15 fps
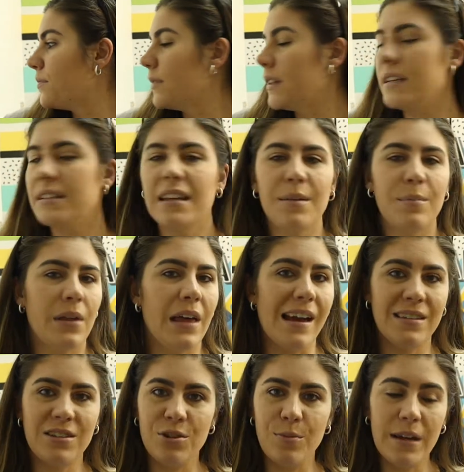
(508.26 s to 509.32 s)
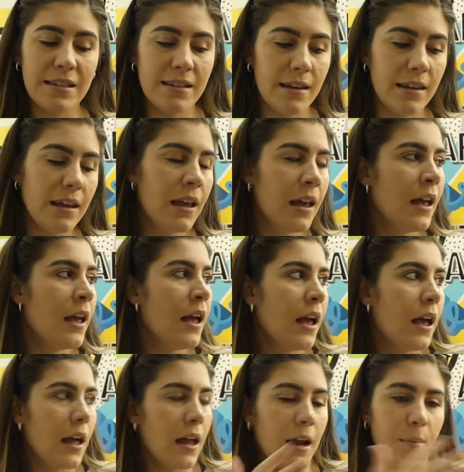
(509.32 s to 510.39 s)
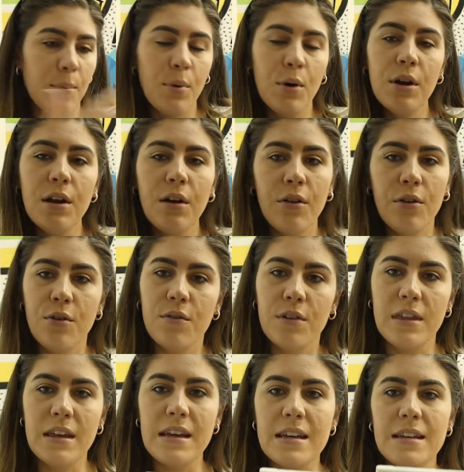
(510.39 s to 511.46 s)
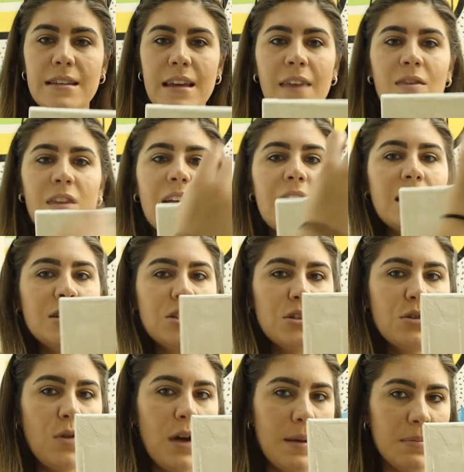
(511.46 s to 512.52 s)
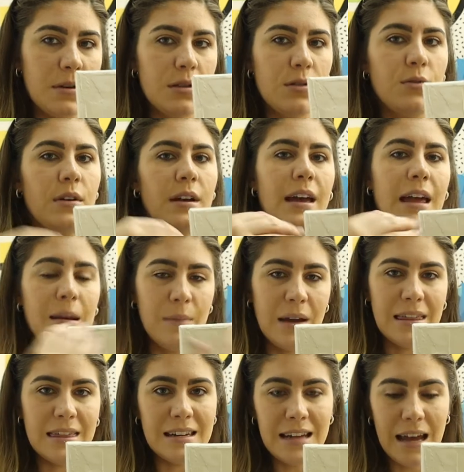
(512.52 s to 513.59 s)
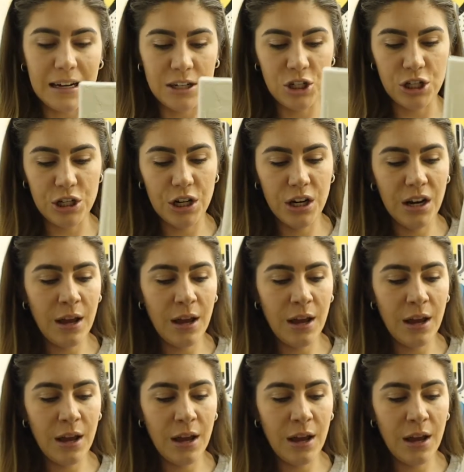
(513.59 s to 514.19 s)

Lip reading: It's like plaster basically, and I put it all over these, and then I scraped through it and made the texture.